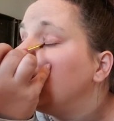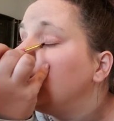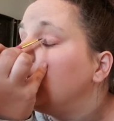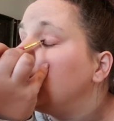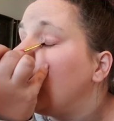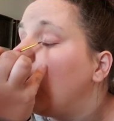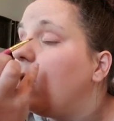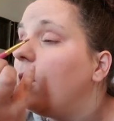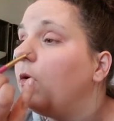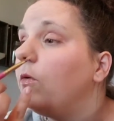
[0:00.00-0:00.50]

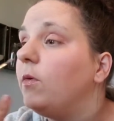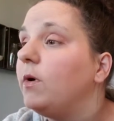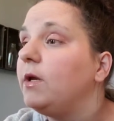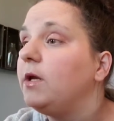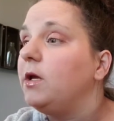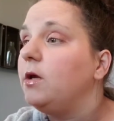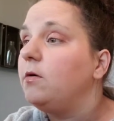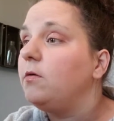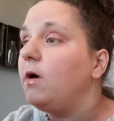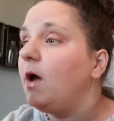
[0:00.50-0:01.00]
So
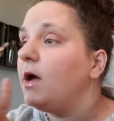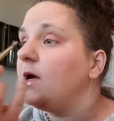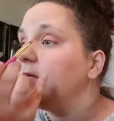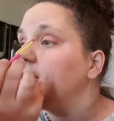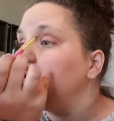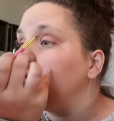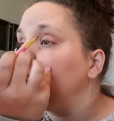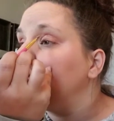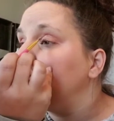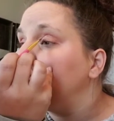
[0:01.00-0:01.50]
when you
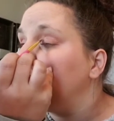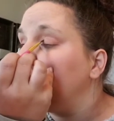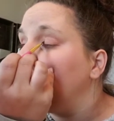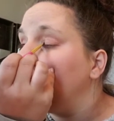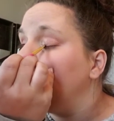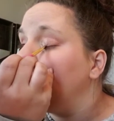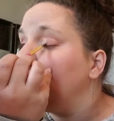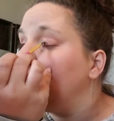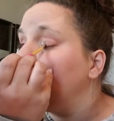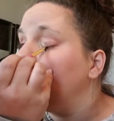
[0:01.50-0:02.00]
guys are
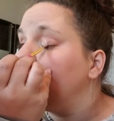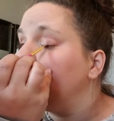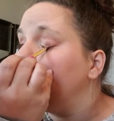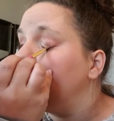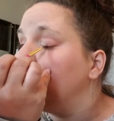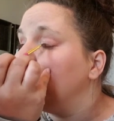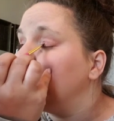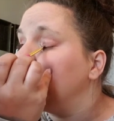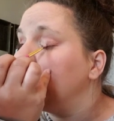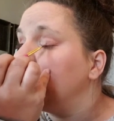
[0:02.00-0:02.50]
seeing
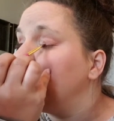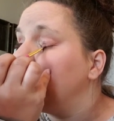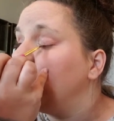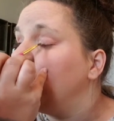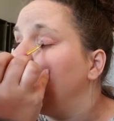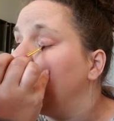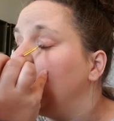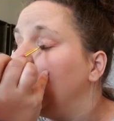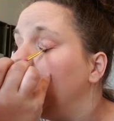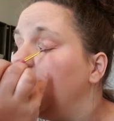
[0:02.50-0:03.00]
this
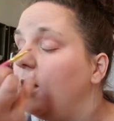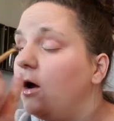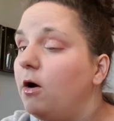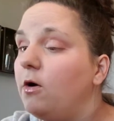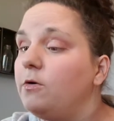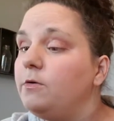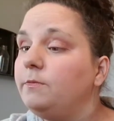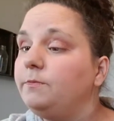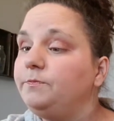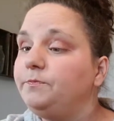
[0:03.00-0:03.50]

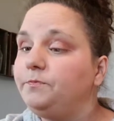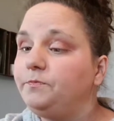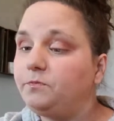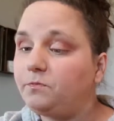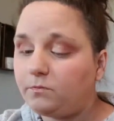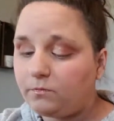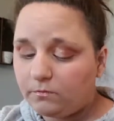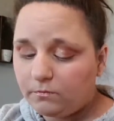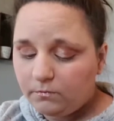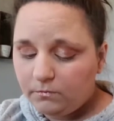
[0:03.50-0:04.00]
video,
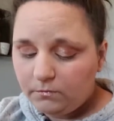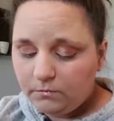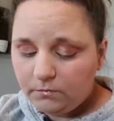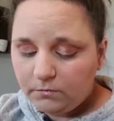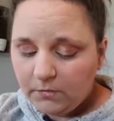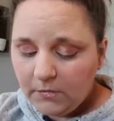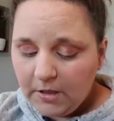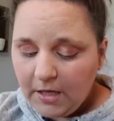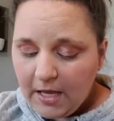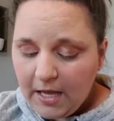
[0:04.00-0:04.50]

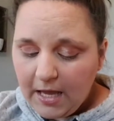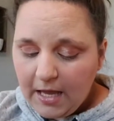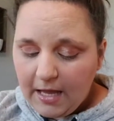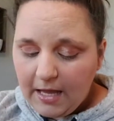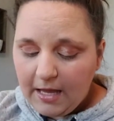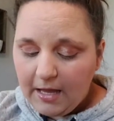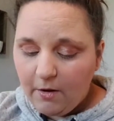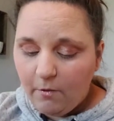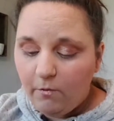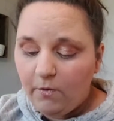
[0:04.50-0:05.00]

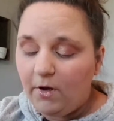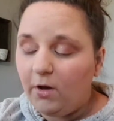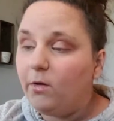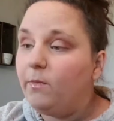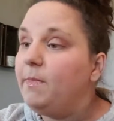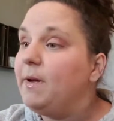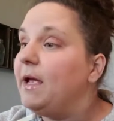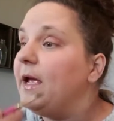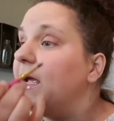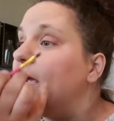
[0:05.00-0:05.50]
it
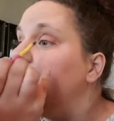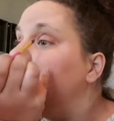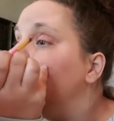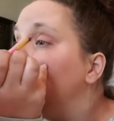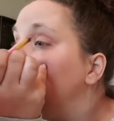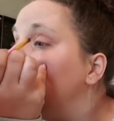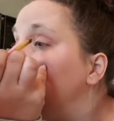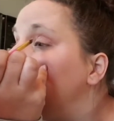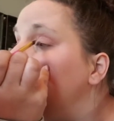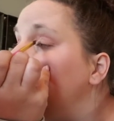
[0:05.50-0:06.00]
will
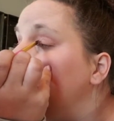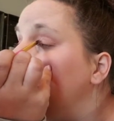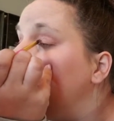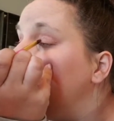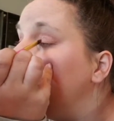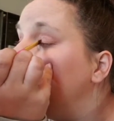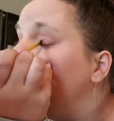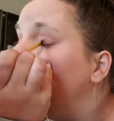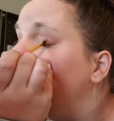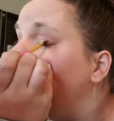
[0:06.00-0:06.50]
be
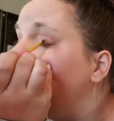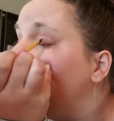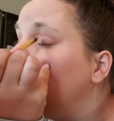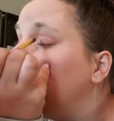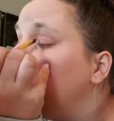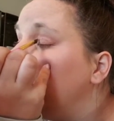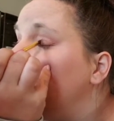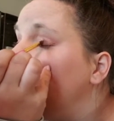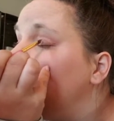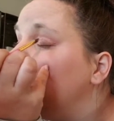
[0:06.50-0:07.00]
the
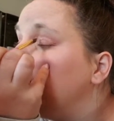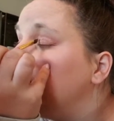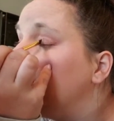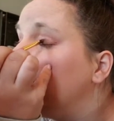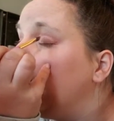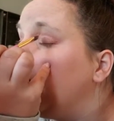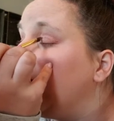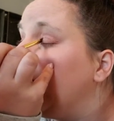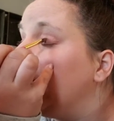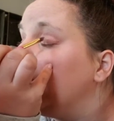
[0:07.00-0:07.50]
very
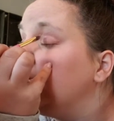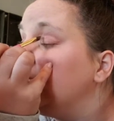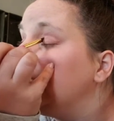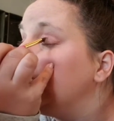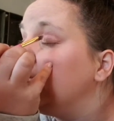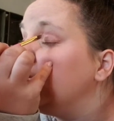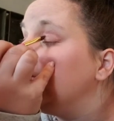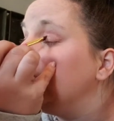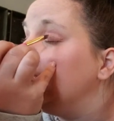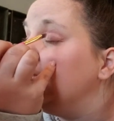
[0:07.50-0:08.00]

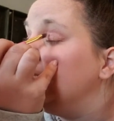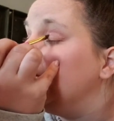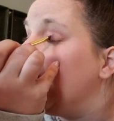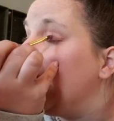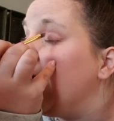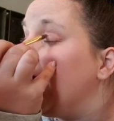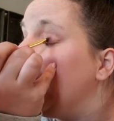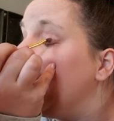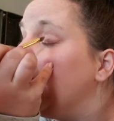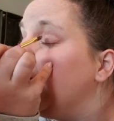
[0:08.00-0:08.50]
last
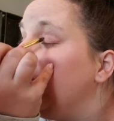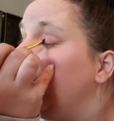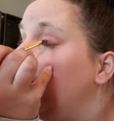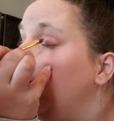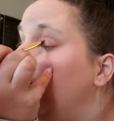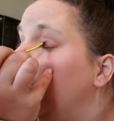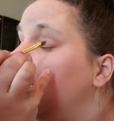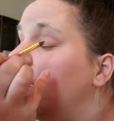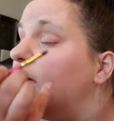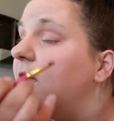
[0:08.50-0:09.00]
day
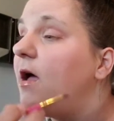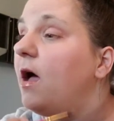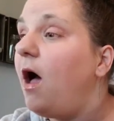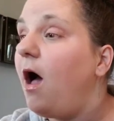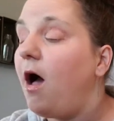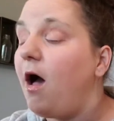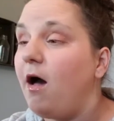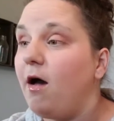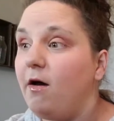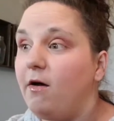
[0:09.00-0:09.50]

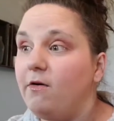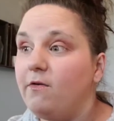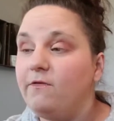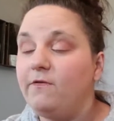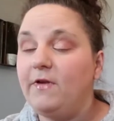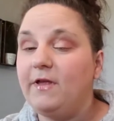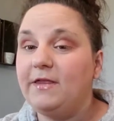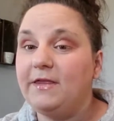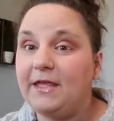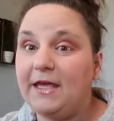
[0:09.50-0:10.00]

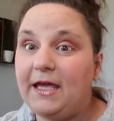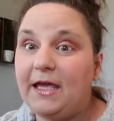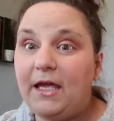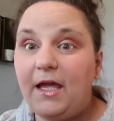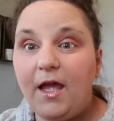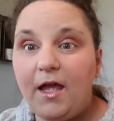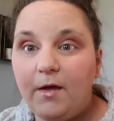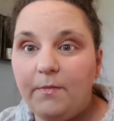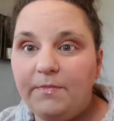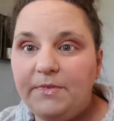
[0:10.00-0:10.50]
of
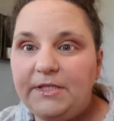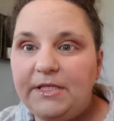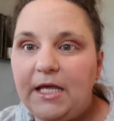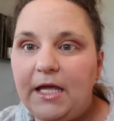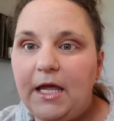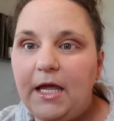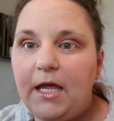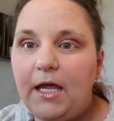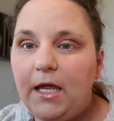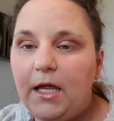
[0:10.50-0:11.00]
the
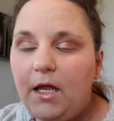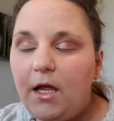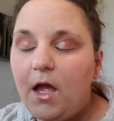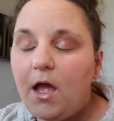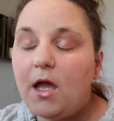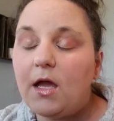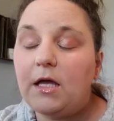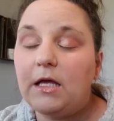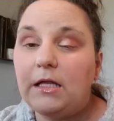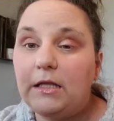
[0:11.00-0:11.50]
Ipsy
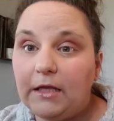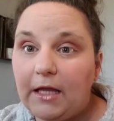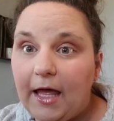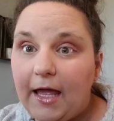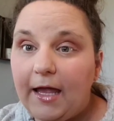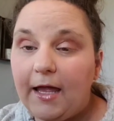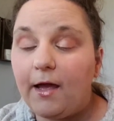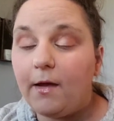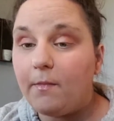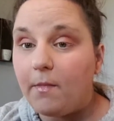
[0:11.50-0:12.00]

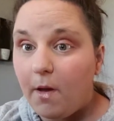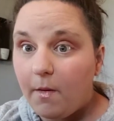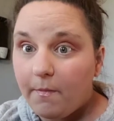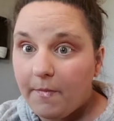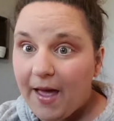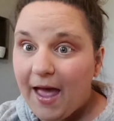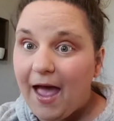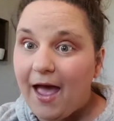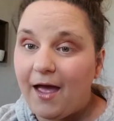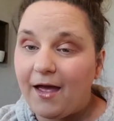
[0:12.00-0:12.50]
Glam
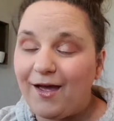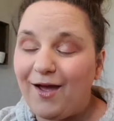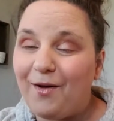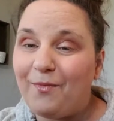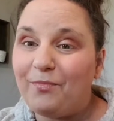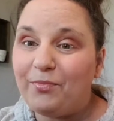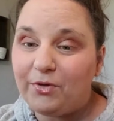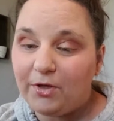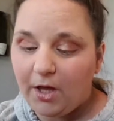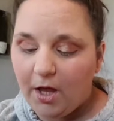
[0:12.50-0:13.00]
Bag
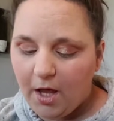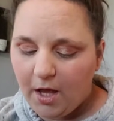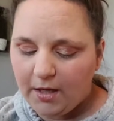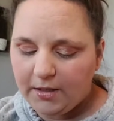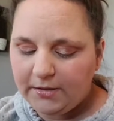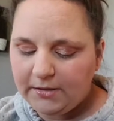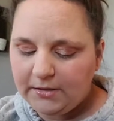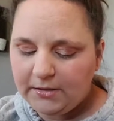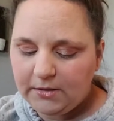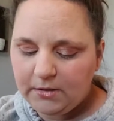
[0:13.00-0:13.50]

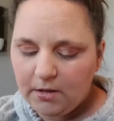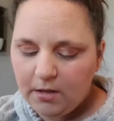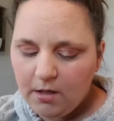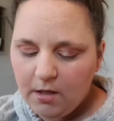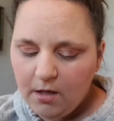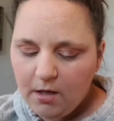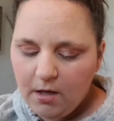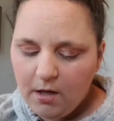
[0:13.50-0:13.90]
Plus